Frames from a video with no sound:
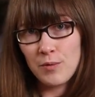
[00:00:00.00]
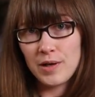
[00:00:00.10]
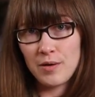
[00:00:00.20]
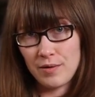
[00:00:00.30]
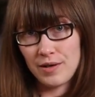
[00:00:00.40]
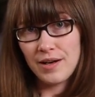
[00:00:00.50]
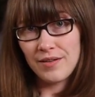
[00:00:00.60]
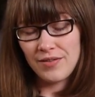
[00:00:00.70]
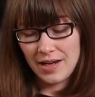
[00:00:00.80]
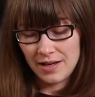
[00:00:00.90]
We don't want to
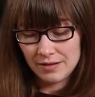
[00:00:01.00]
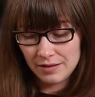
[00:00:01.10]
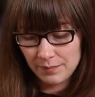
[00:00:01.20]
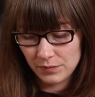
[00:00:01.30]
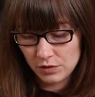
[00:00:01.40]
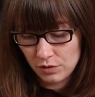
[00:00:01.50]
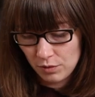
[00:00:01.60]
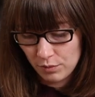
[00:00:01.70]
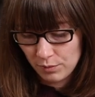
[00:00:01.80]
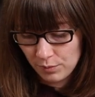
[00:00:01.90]
cut the hand.
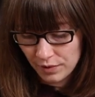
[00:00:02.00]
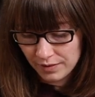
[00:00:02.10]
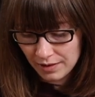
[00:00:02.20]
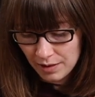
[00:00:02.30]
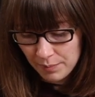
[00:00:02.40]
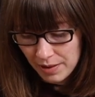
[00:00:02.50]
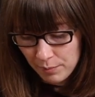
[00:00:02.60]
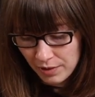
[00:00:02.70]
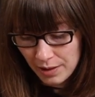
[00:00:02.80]
So bring that up and